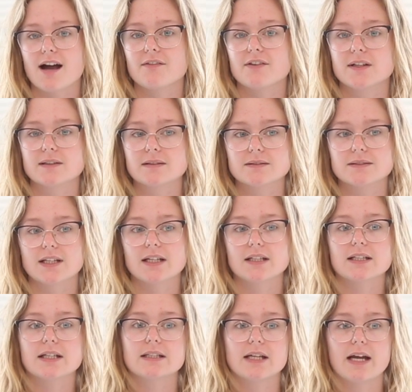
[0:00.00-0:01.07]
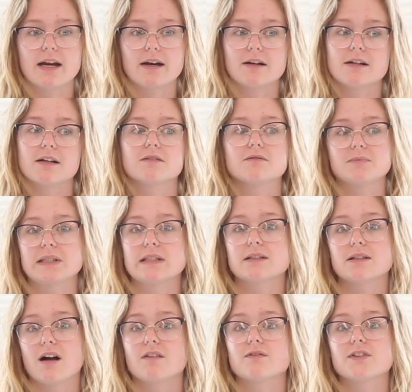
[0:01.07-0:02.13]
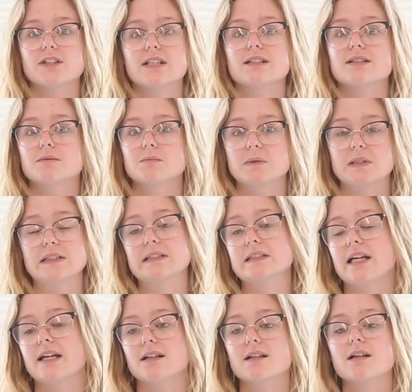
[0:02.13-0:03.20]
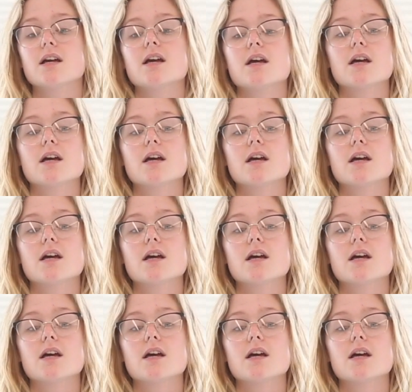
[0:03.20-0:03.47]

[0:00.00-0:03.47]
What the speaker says: having like an air of being confident and being like,